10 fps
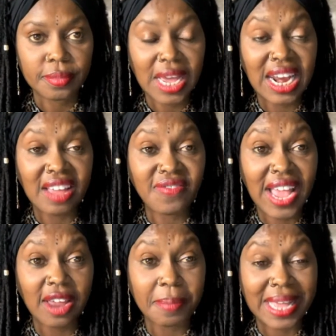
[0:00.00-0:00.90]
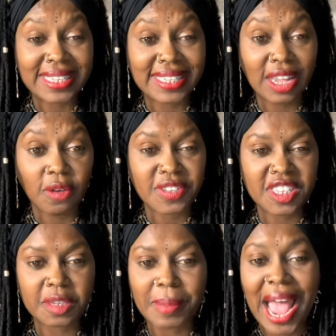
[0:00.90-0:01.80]
And I found myself
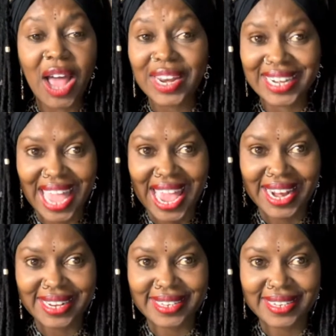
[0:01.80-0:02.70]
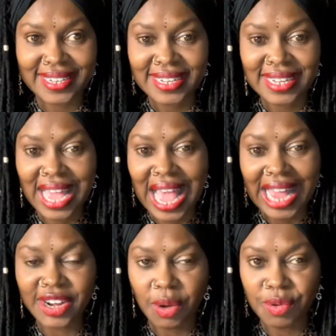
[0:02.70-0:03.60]
smiling at it. I
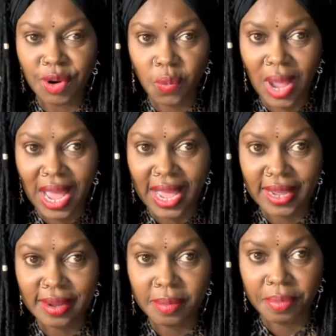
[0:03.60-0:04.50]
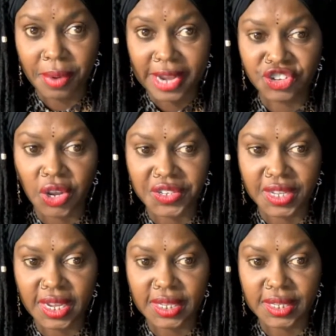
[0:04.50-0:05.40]
don't know why, Bradshaw
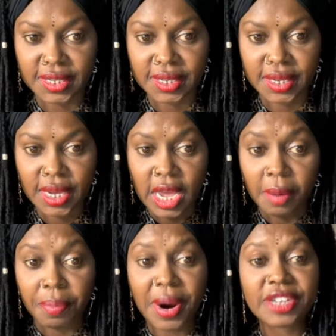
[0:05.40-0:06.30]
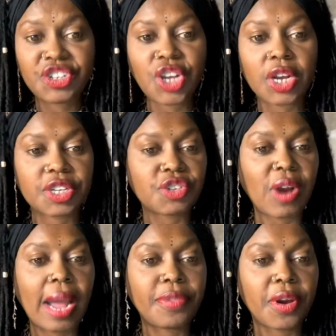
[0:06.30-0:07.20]
says. Bradshaw
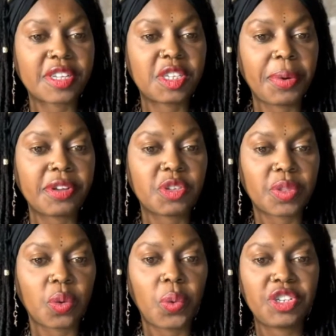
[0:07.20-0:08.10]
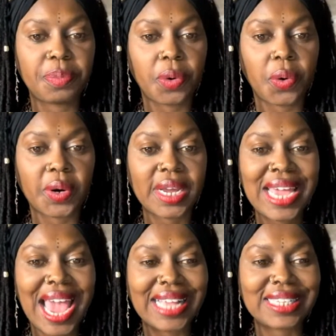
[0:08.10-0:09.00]
described their experience with the Ouija board
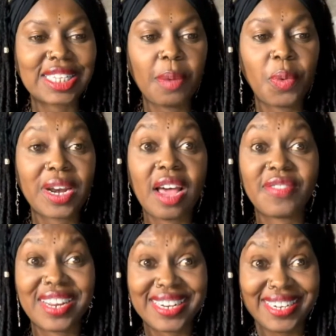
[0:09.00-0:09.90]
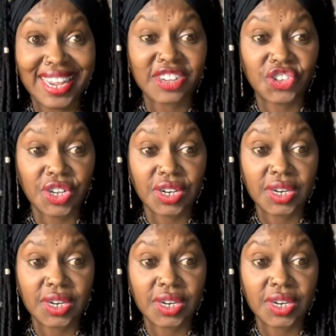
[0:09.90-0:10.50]
as somewhat of an addiction.